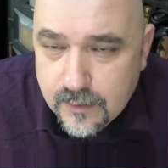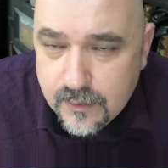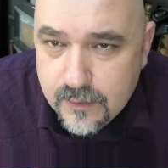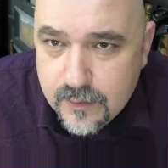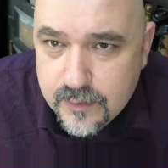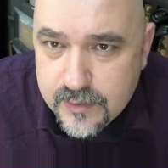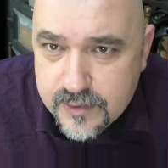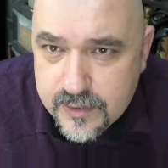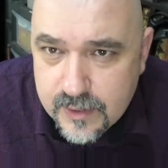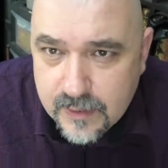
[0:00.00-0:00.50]

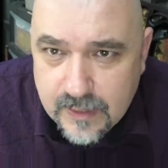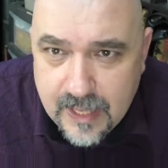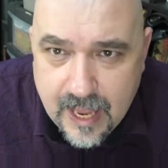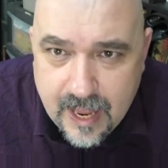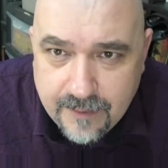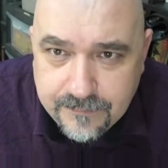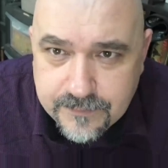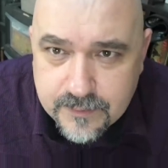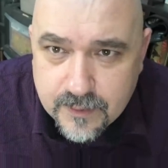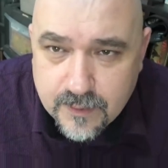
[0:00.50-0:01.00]
You still
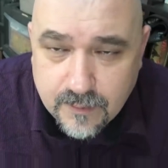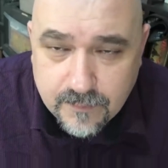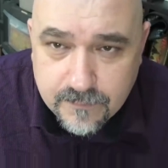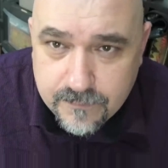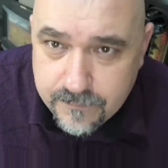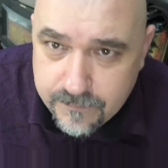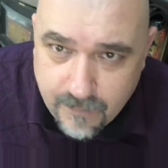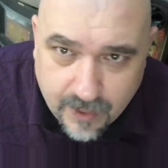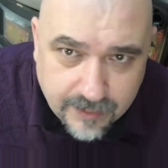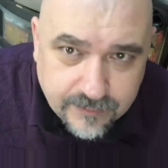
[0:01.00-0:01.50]
have to
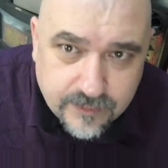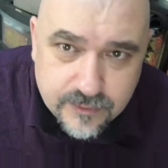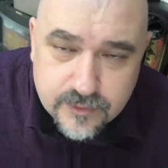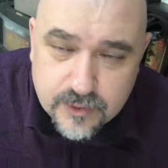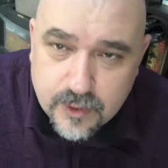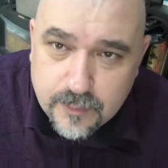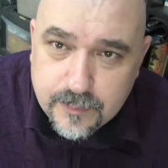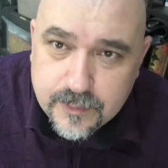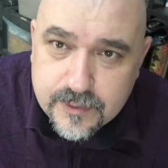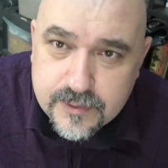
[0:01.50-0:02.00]
fight the
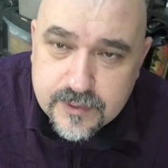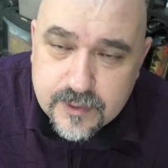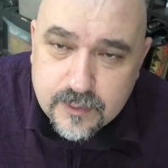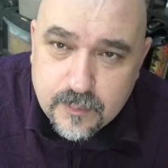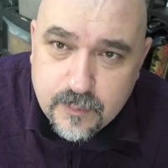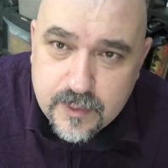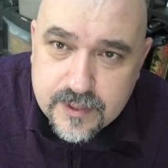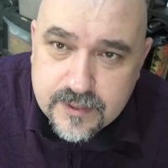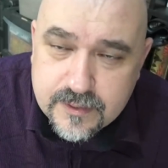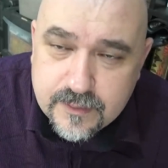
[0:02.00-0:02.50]
Germans in the
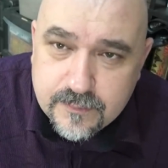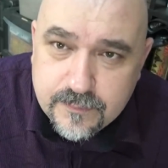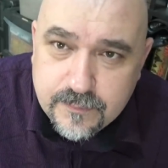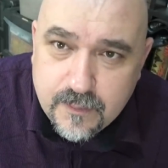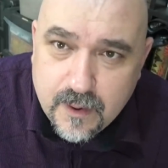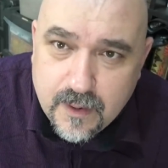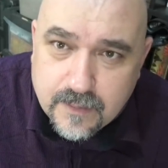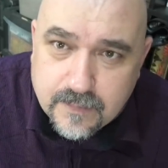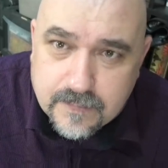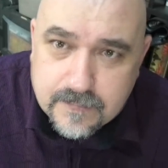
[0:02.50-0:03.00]
Western
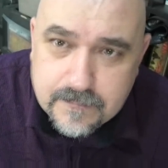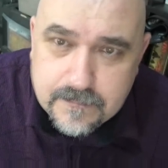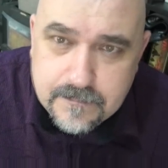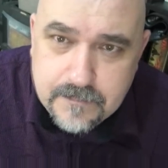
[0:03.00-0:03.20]
Front,